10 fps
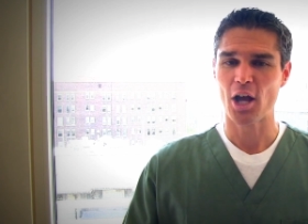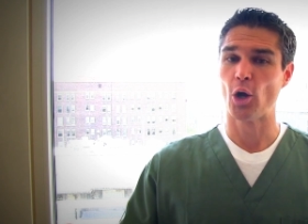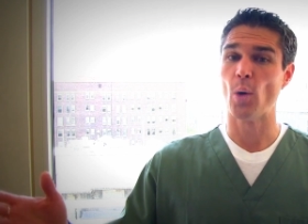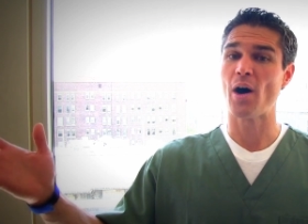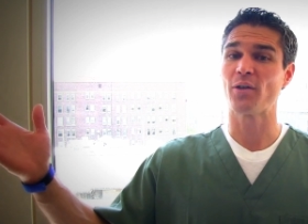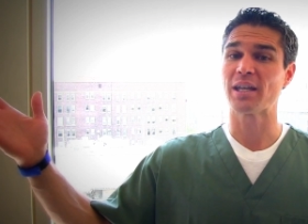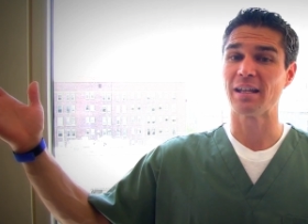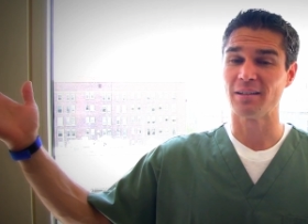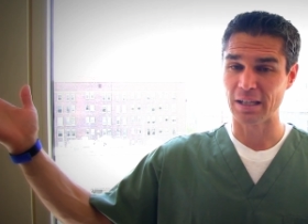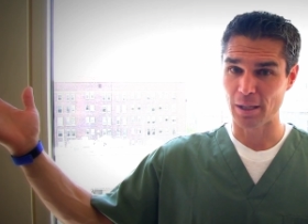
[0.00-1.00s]
Go out,
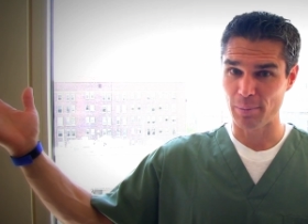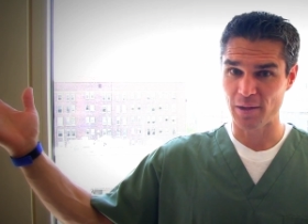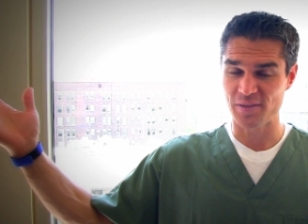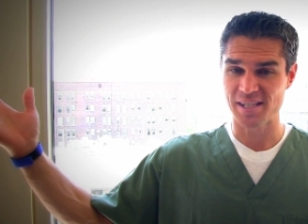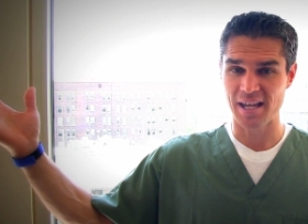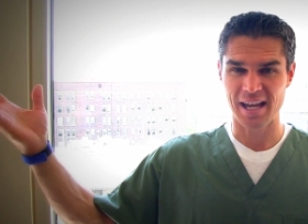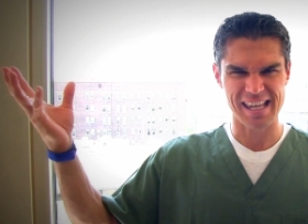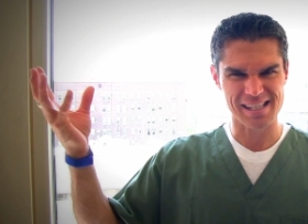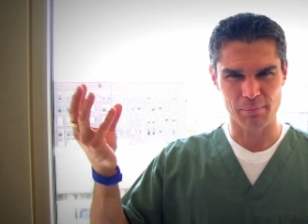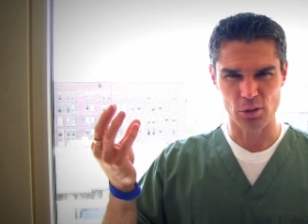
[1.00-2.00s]
get a little bit of sun,
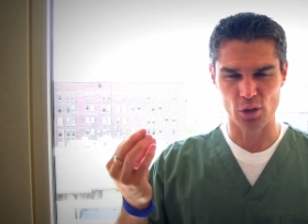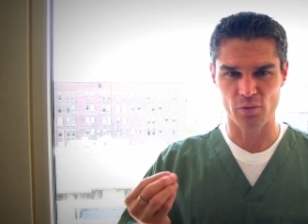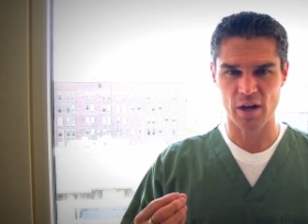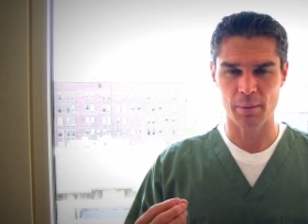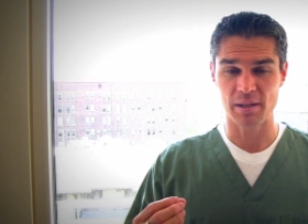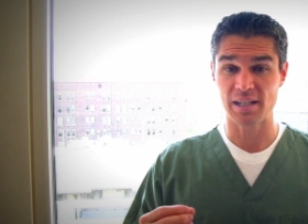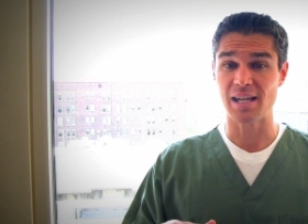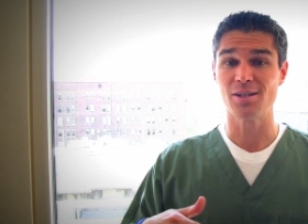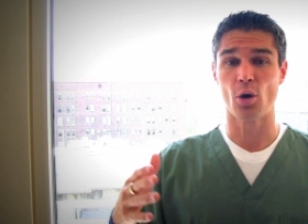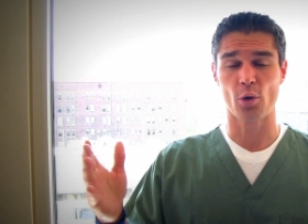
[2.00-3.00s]
get some good vitamin
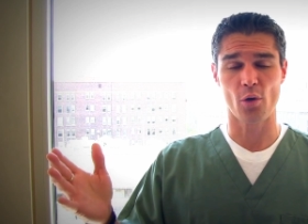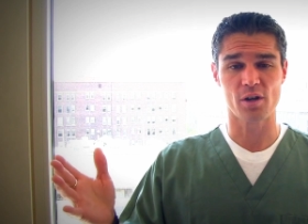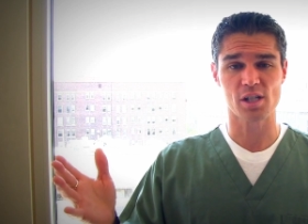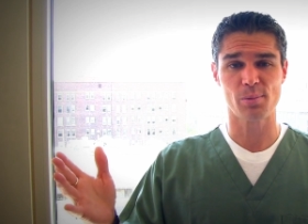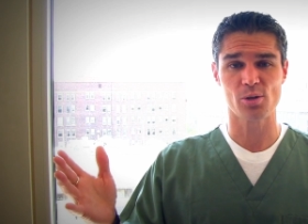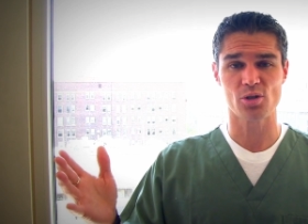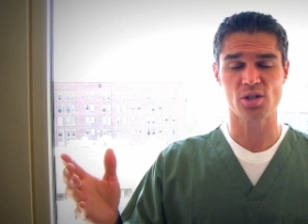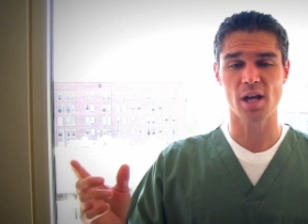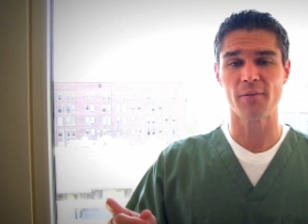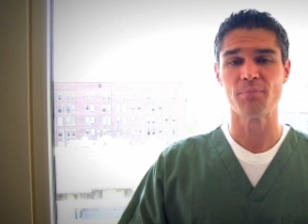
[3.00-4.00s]
D. Don't overexpose
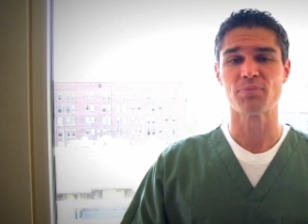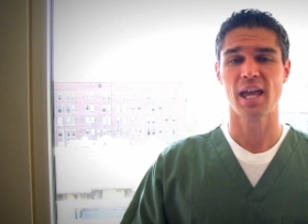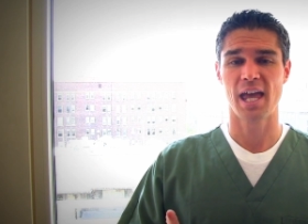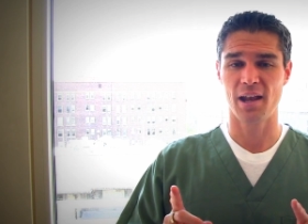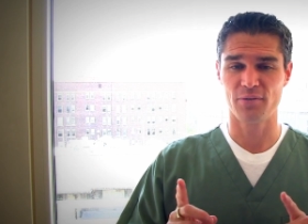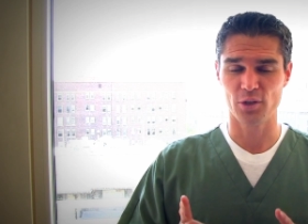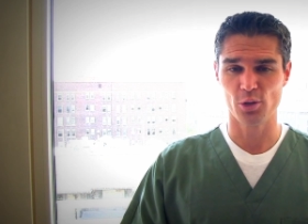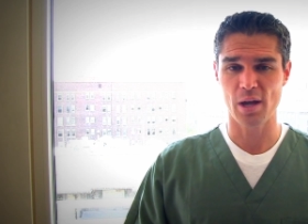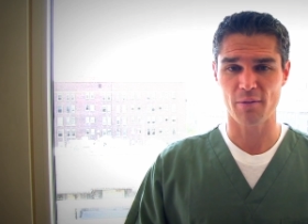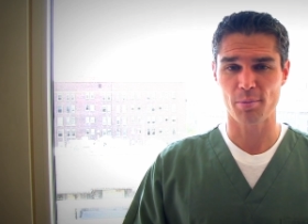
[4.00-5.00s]
yourself. And if you
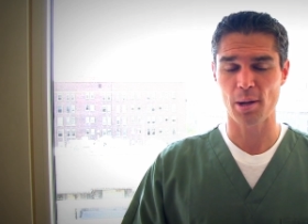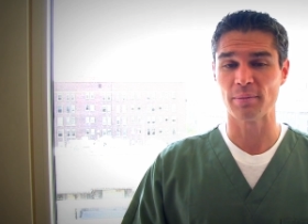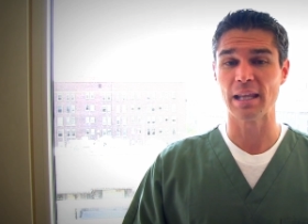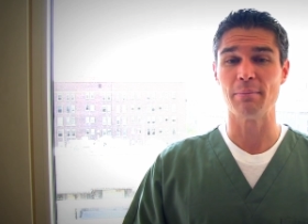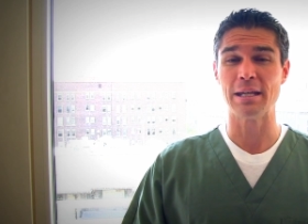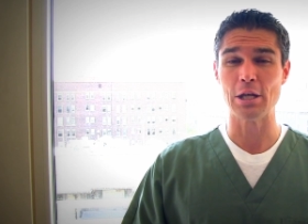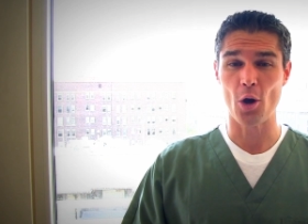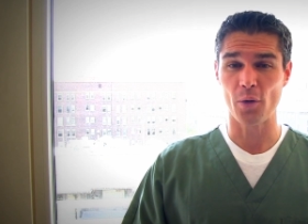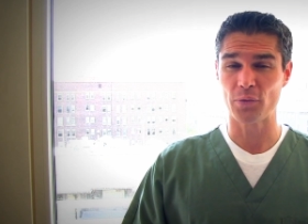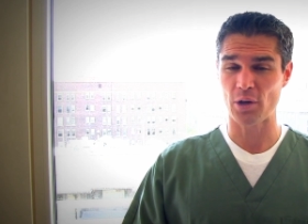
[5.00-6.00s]
do have a problem, let me
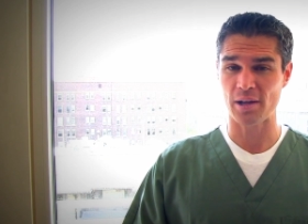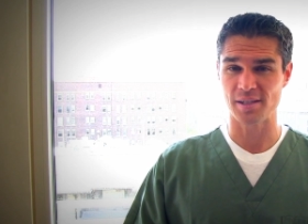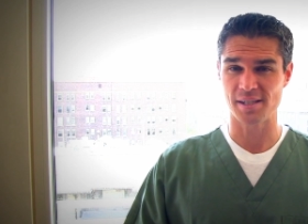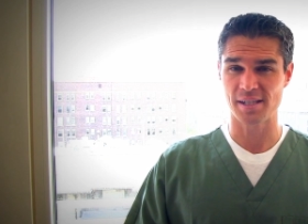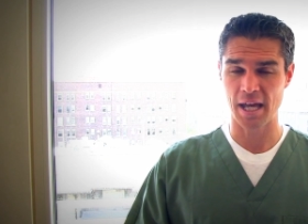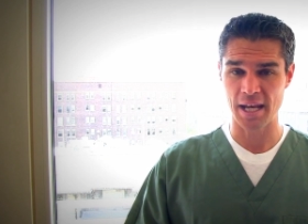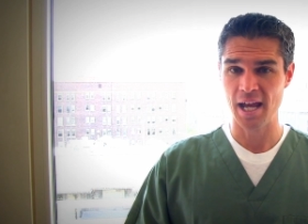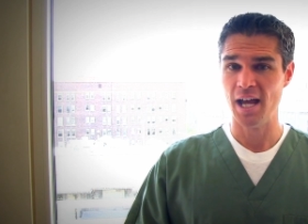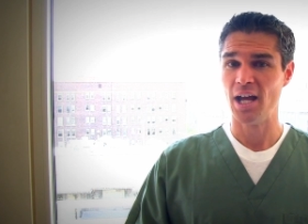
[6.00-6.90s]
know if you're out in the sun.